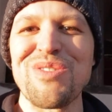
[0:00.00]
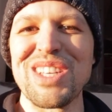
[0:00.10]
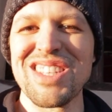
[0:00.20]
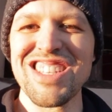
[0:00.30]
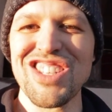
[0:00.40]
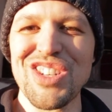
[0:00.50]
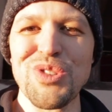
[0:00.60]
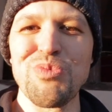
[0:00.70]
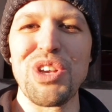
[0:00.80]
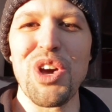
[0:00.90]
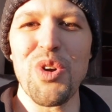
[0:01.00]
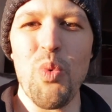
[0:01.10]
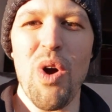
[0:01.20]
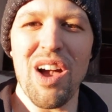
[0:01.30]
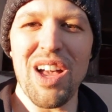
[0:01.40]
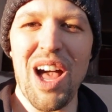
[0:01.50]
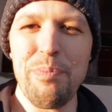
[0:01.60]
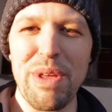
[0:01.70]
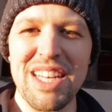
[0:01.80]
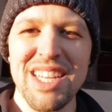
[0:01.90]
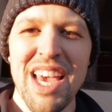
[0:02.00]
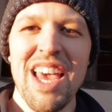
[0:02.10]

when the sisters would go to walk up it,